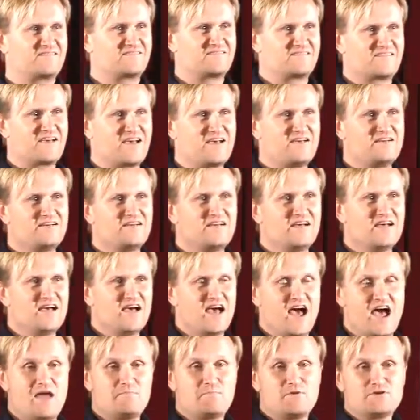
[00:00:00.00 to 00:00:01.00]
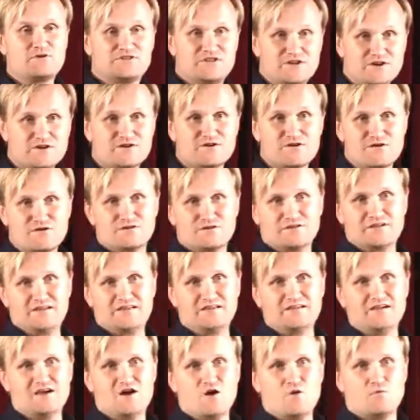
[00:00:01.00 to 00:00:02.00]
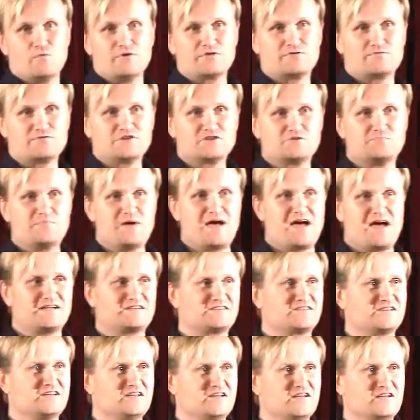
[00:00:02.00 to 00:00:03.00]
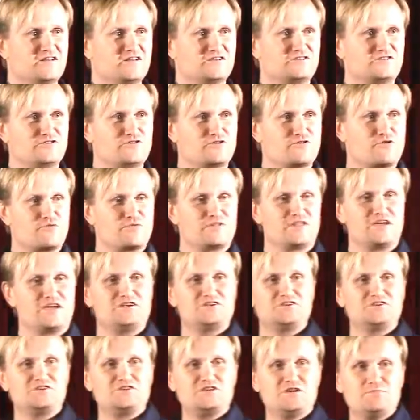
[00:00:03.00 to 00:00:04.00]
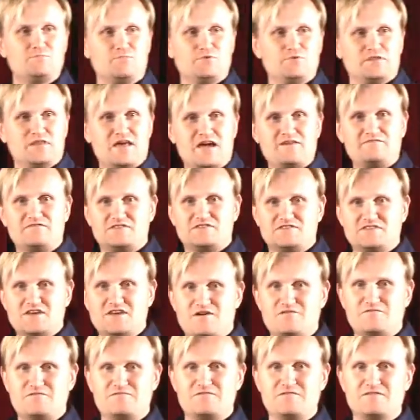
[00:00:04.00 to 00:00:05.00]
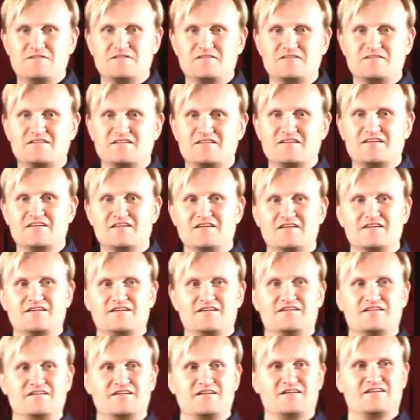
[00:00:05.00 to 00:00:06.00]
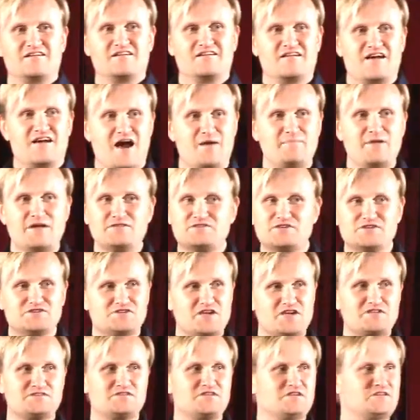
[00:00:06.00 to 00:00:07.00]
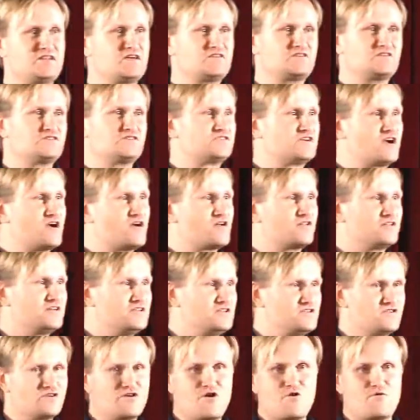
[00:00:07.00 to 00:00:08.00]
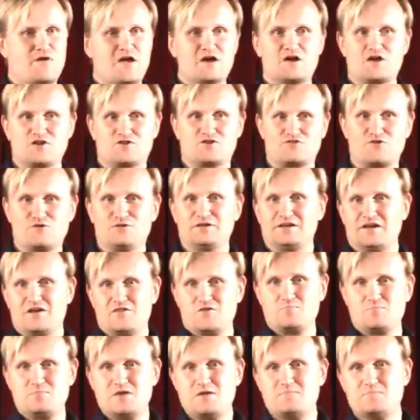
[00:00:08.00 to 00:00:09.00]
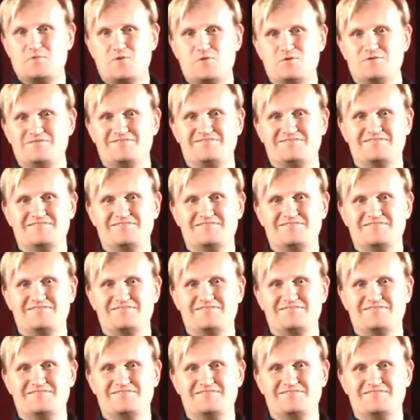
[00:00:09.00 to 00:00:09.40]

Okay? And particularly with respect to your relationship with life itself. I'm not suggesting necessarily you can go around controlling other people,